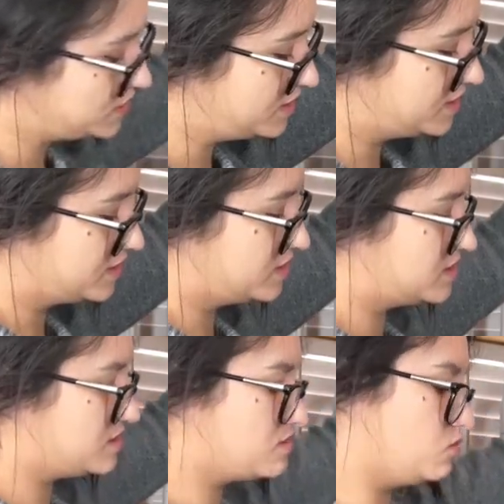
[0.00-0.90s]
And
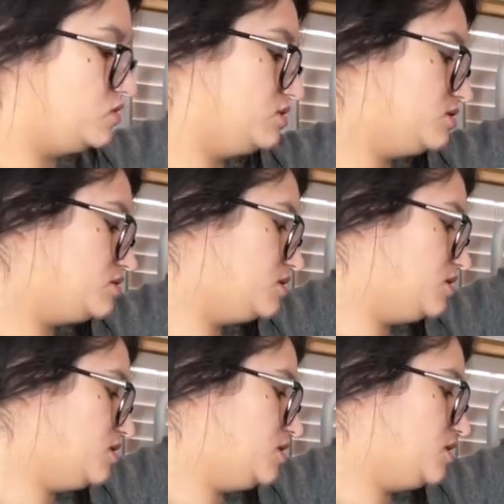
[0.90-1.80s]
this is wool,
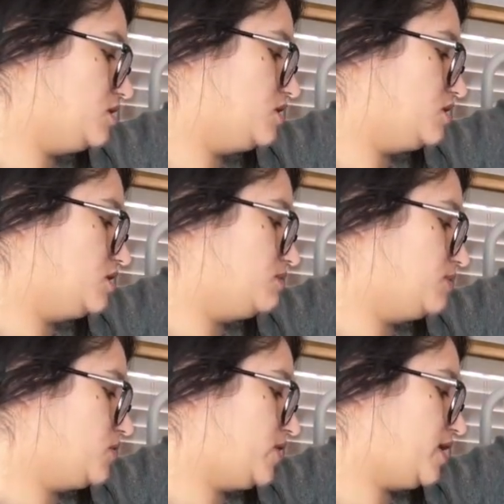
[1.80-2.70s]

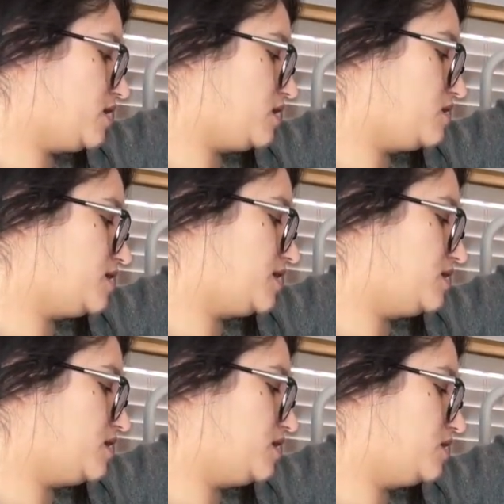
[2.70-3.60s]
mohair,
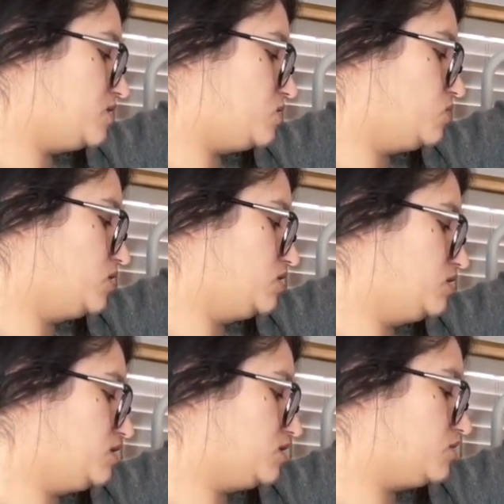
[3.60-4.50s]
nylon,
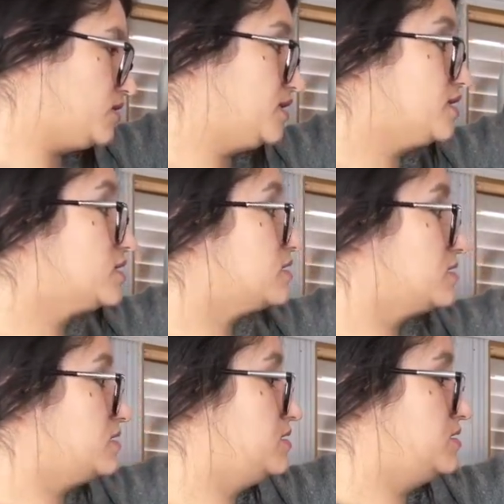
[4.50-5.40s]
wool, acrylic
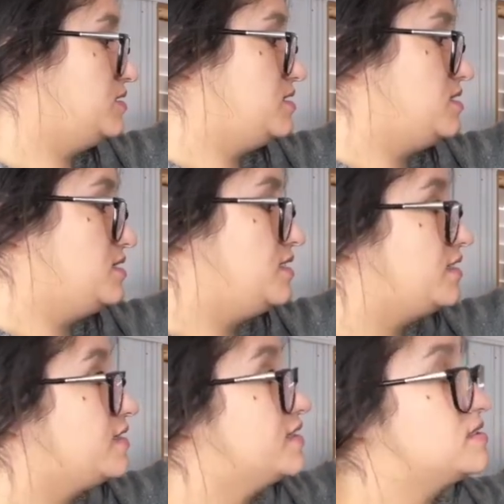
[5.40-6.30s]

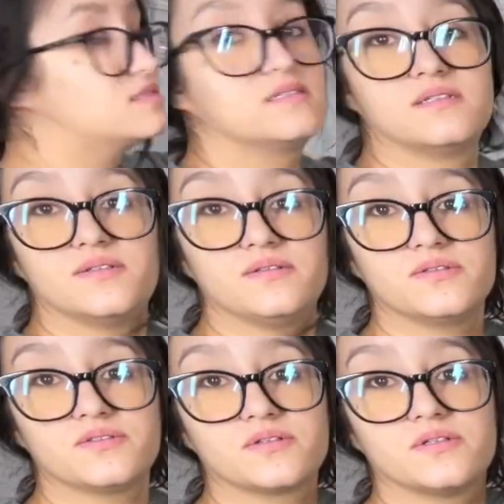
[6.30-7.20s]
nice
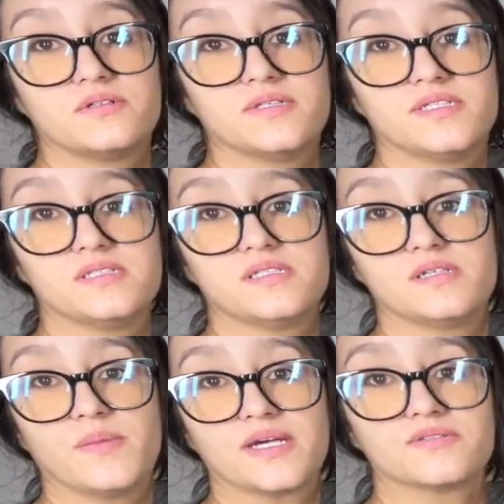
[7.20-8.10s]
neutral, easy to
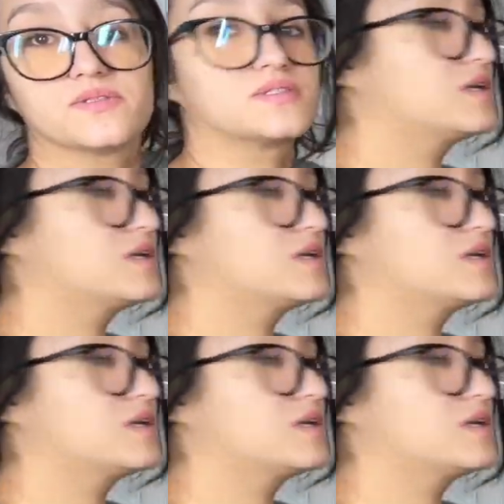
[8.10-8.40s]
match with